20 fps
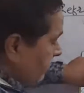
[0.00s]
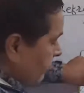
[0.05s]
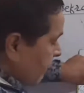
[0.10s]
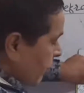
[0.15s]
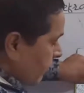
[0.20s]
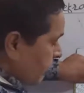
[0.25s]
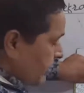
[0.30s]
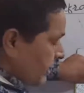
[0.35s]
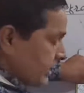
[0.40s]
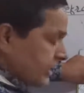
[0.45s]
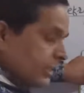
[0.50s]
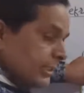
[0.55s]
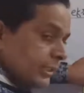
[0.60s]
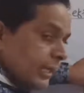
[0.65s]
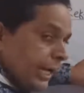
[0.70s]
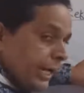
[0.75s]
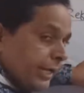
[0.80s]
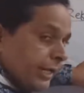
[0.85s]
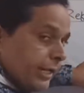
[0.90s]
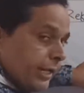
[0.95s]
from this
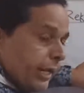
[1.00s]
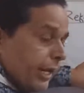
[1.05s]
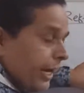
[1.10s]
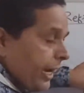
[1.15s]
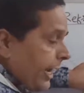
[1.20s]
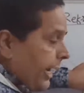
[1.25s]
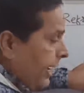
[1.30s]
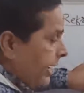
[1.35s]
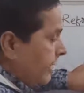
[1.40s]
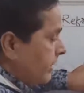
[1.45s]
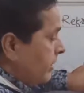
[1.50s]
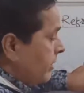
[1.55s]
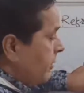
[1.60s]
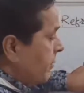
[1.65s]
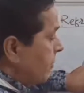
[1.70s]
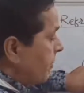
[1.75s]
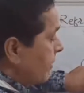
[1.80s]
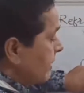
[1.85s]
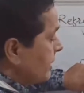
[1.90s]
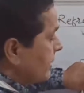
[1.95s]
side and
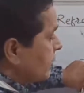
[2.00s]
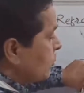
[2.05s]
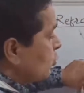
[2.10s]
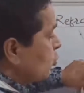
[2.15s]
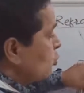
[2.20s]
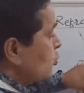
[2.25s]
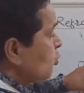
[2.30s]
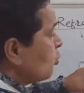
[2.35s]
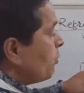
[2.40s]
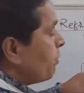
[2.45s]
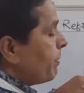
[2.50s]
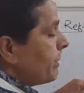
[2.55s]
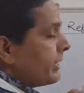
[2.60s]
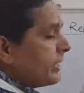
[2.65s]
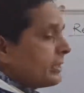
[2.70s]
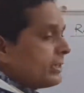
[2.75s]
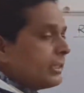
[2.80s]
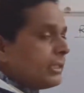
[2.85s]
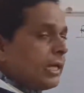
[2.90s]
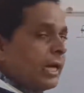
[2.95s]
purse two
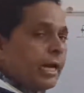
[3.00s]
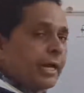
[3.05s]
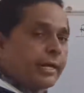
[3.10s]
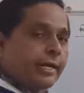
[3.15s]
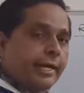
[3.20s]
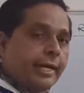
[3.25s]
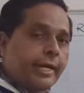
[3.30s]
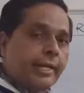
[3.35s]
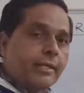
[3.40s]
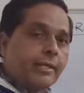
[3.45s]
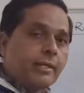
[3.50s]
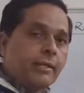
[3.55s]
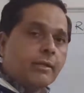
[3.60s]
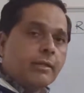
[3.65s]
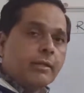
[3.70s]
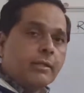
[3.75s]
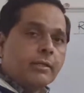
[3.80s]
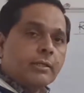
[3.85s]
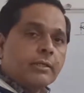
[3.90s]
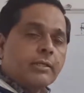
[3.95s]
pins again
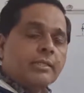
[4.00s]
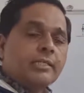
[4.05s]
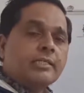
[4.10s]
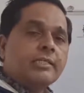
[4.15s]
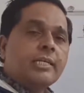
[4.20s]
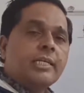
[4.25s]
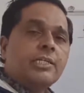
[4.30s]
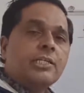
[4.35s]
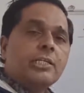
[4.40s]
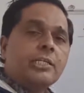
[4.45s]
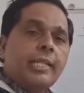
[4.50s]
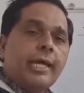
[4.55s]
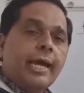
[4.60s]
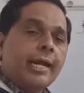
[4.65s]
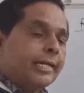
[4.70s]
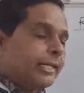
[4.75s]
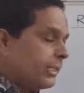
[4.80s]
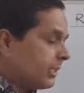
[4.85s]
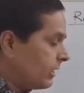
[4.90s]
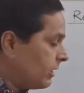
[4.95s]
such
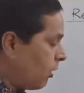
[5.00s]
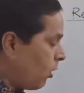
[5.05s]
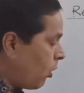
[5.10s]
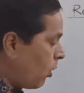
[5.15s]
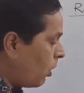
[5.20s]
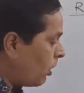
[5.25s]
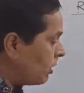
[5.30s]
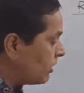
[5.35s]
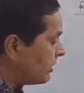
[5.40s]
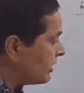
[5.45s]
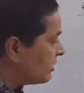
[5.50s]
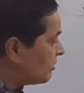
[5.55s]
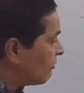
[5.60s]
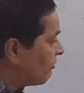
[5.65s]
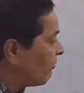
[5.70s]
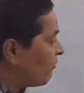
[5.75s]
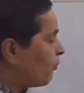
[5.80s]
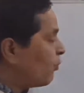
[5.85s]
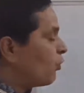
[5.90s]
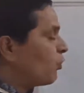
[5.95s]
that all these
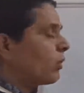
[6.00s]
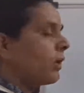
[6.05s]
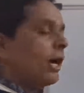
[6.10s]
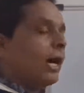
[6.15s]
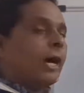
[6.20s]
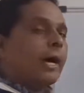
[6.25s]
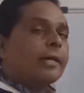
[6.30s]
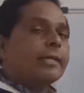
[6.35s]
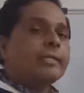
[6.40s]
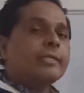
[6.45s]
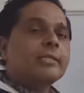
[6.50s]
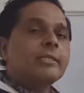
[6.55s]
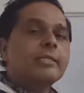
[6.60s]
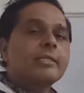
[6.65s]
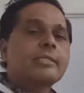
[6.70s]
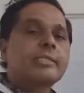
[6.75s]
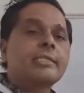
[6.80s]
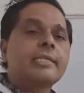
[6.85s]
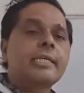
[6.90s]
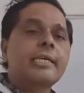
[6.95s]
four are in the
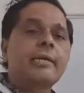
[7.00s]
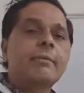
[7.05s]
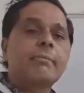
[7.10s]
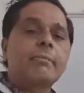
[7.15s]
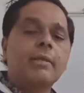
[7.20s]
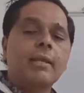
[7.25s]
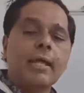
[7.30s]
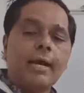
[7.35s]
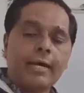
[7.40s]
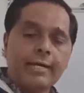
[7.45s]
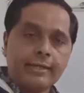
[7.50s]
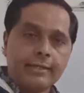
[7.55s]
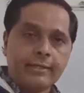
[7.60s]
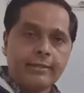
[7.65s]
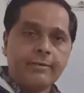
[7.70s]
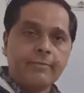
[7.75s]
same line.